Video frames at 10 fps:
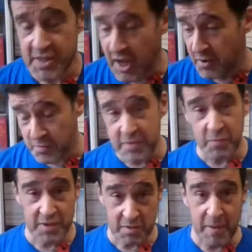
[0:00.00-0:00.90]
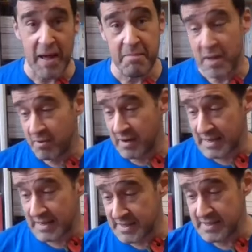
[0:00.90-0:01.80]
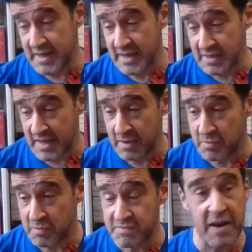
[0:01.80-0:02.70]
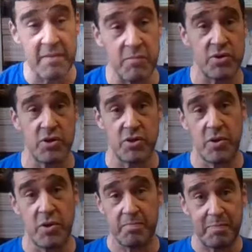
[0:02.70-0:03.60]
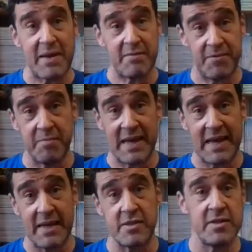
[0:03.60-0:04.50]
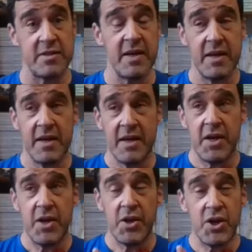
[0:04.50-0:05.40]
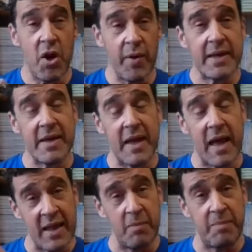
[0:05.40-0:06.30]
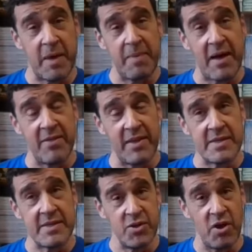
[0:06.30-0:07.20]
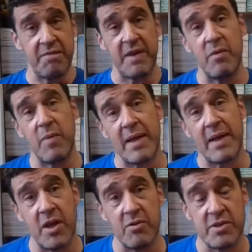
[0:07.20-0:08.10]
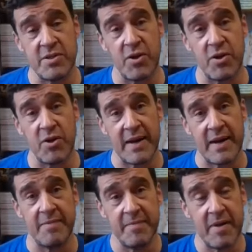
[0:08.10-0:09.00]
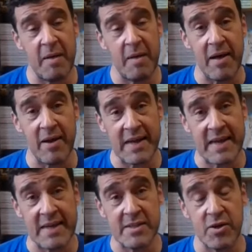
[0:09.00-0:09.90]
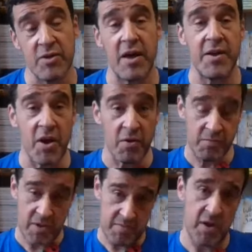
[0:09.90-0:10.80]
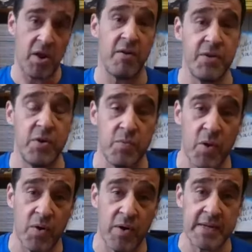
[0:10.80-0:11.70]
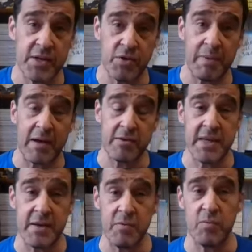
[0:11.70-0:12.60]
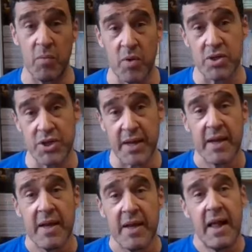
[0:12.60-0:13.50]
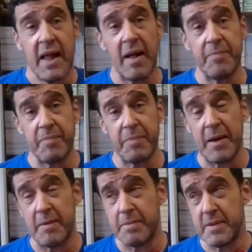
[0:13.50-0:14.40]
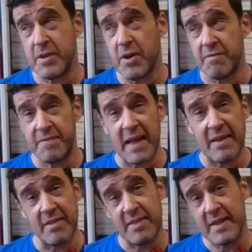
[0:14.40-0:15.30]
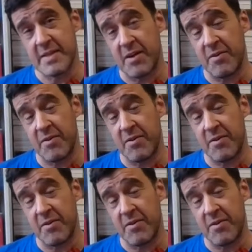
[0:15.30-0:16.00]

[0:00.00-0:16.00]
So with the Barnbow Lasses, it was very much being from Leeds, knowing a little bit about this not very well known story about Leeds, although I know a lot of you already knew about it watching, but sort of like the things that are